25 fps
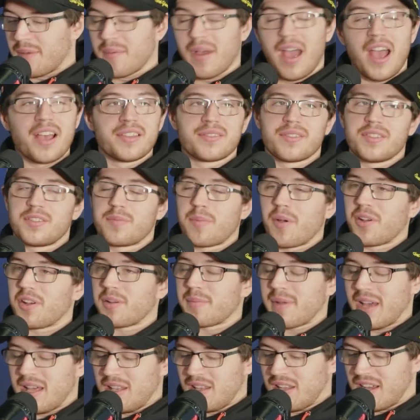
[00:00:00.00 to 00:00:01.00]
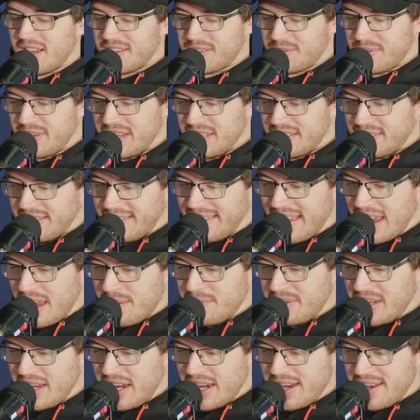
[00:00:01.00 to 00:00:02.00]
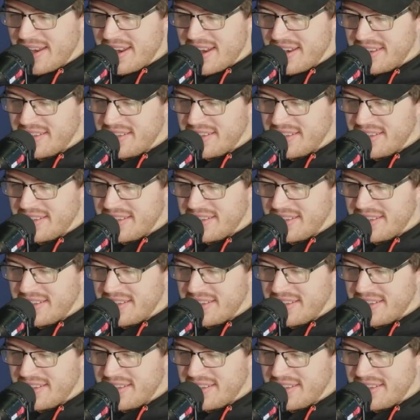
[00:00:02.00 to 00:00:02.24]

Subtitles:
As we spoke about last week, the Lamborghini